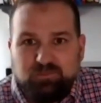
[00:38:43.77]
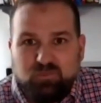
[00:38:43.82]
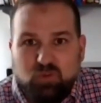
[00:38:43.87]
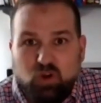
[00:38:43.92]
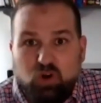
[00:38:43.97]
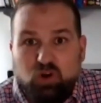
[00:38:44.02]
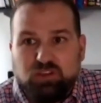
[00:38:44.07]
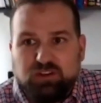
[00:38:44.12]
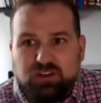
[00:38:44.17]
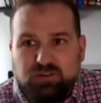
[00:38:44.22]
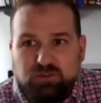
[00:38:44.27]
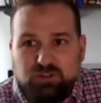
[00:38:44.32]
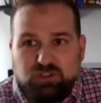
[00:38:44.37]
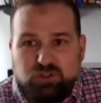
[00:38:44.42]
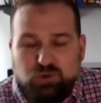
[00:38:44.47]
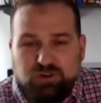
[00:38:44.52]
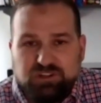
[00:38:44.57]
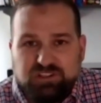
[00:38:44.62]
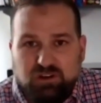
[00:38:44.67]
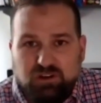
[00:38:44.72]
all the different
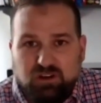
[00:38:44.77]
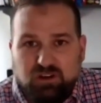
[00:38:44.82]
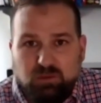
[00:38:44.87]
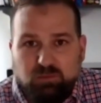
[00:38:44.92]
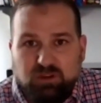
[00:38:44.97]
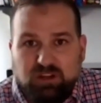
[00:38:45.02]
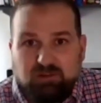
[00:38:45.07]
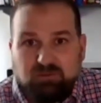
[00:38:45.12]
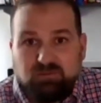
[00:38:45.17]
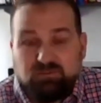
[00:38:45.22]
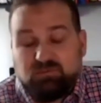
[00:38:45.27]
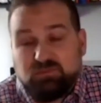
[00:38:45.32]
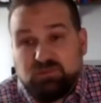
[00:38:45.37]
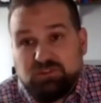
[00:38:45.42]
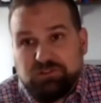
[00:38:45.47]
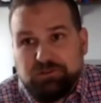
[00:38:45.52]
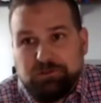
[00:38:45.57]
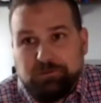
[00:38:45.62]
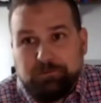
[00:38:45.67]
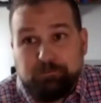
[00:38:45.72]
stories that are coming out.
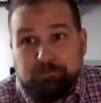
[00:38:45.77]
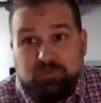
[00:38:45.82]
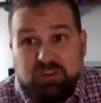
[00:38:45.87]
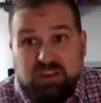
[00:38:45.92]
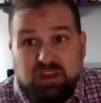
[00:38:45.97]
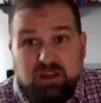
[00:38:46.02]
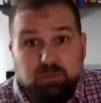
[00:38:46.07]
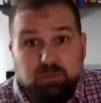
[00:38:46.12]
So be